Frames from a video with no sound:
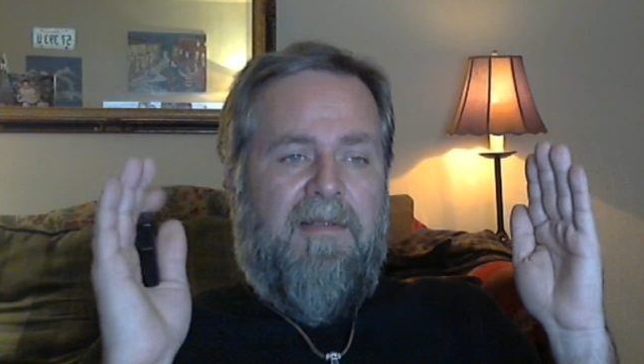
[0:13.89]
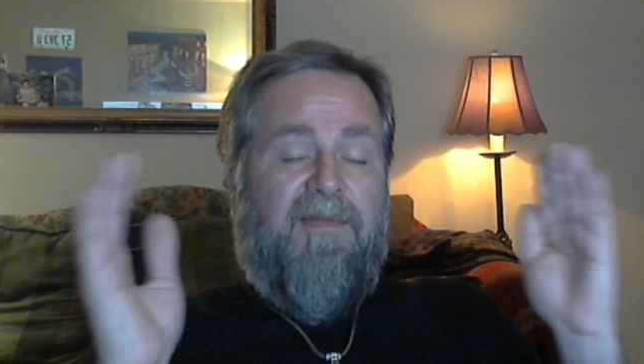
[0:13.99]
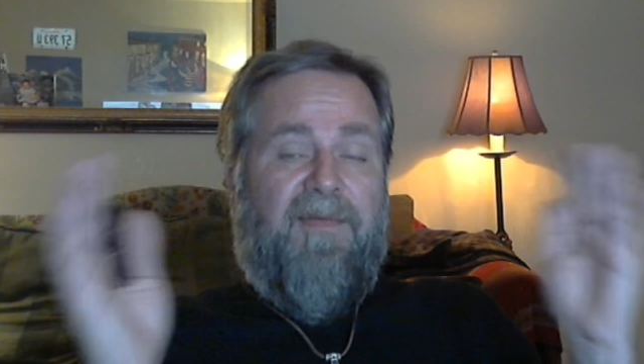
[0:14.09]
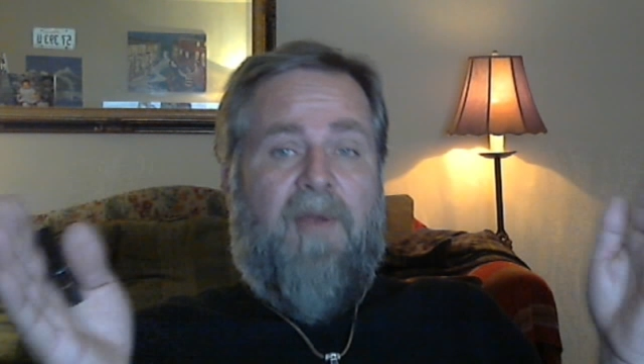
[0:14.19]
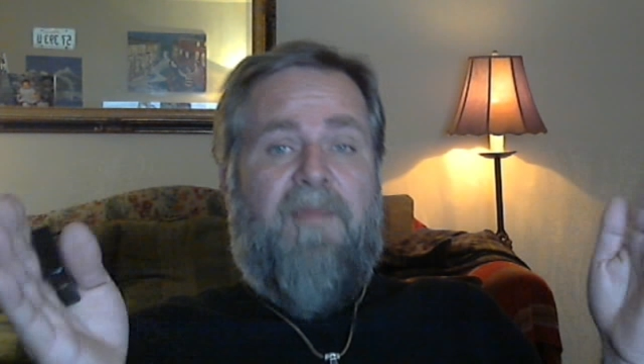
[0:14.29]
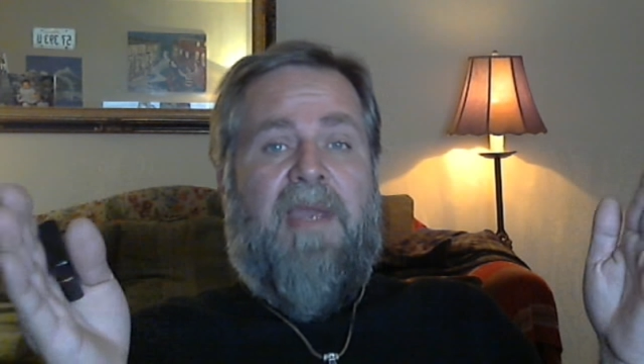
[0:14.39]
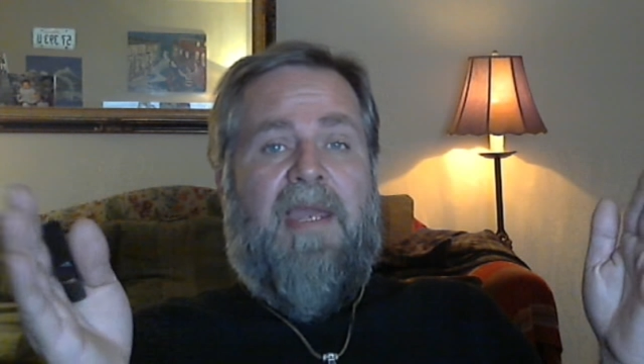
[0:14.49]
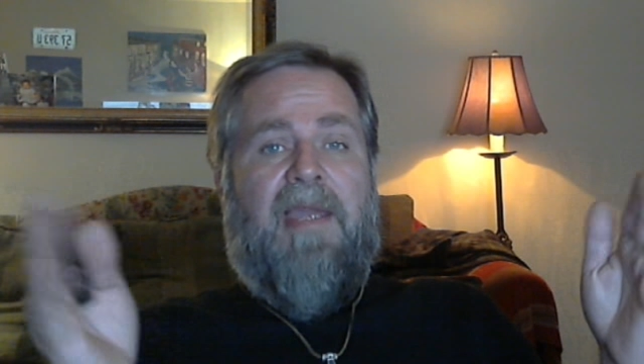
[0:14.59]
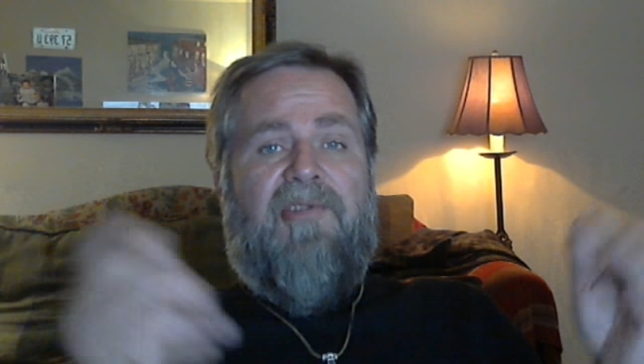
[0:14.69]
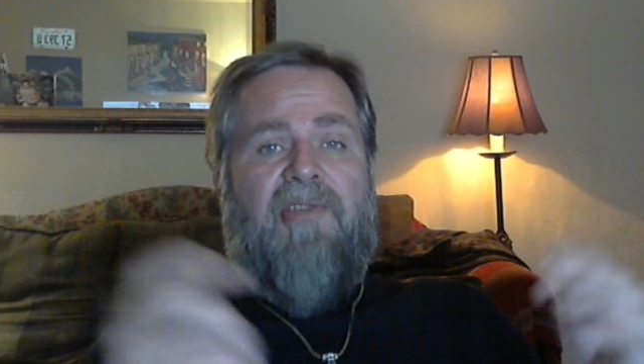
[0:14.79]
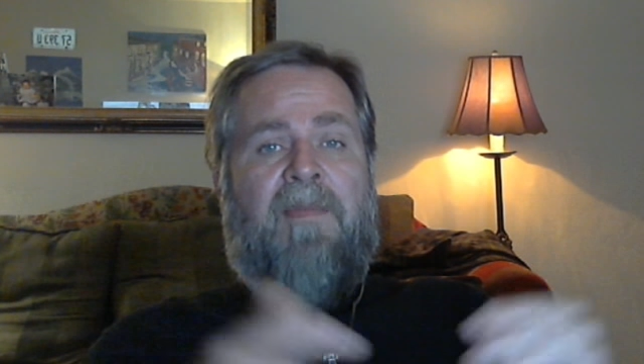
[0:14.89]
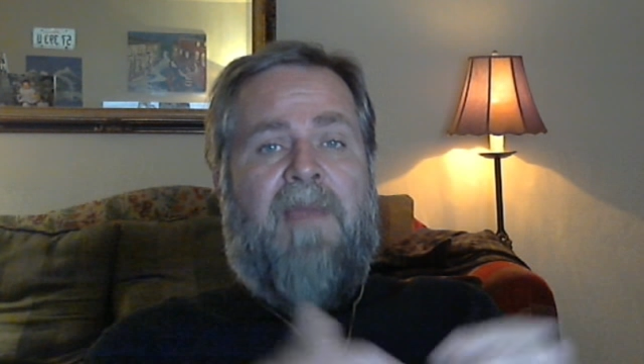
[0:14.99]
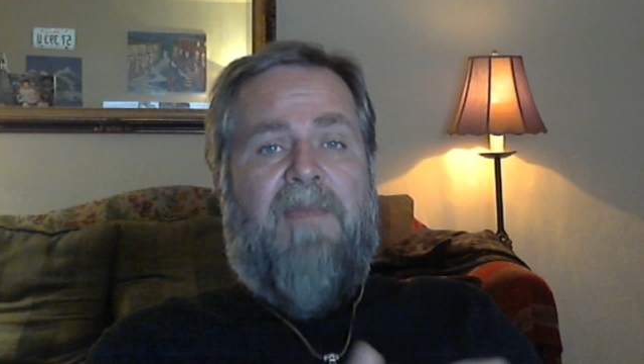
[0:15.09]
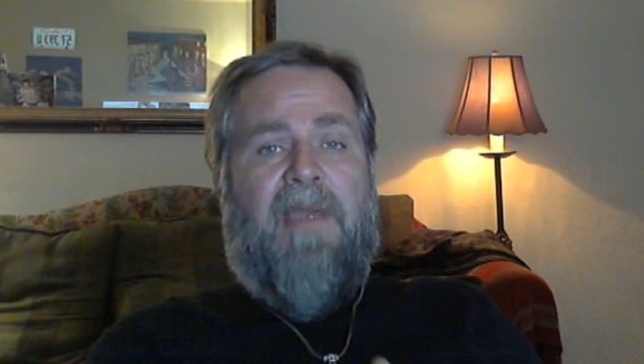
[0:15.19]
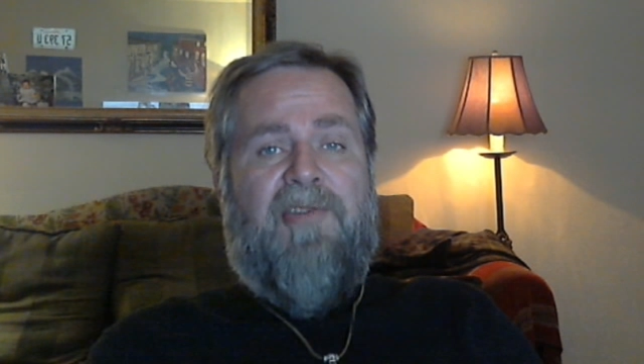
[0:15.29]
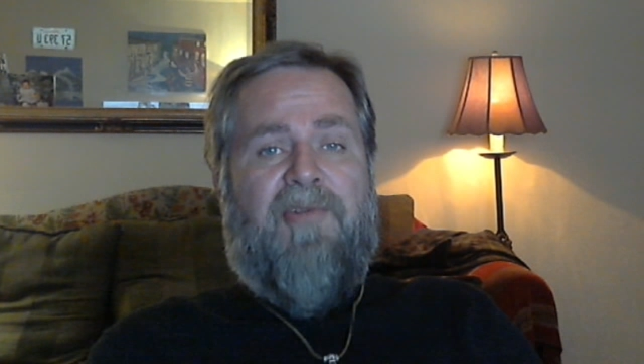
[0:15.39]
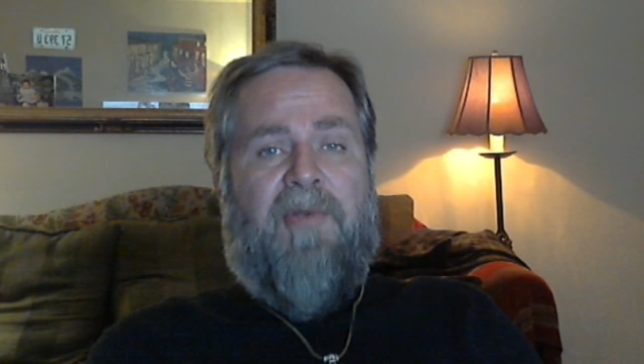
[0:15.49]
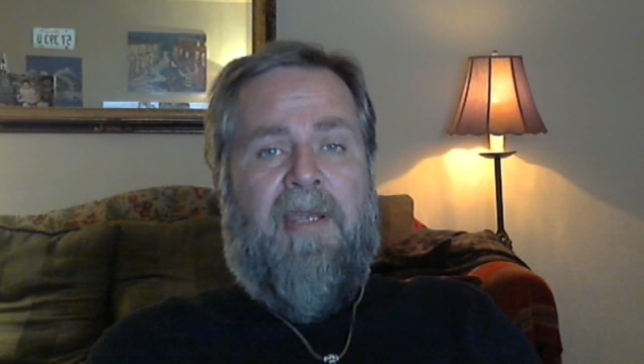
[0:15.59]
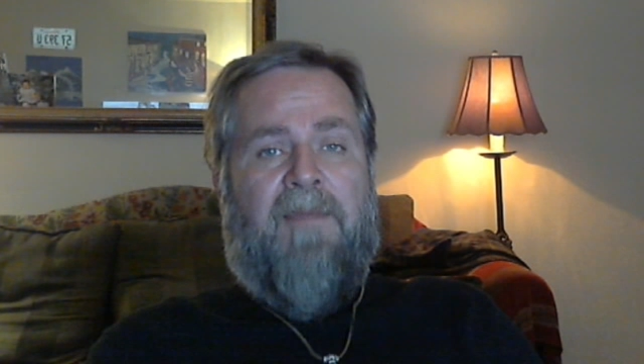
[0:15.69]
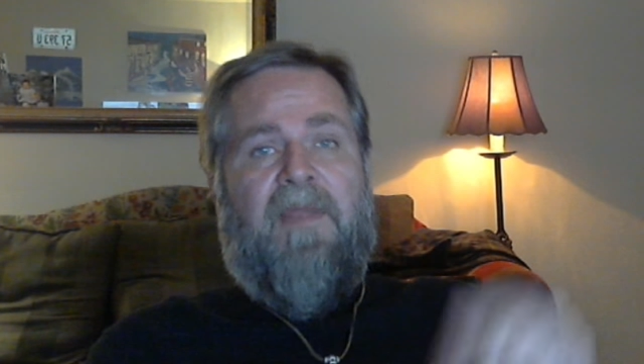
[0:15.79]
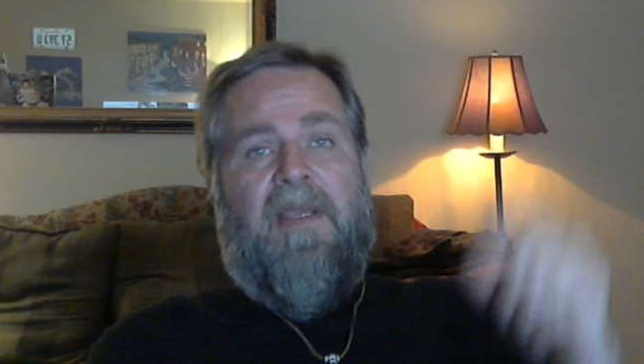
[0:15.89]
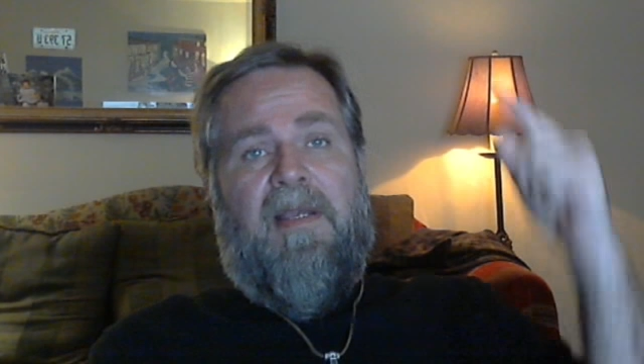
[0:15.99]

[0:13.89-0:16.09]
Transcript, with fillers: front page on my Patreon.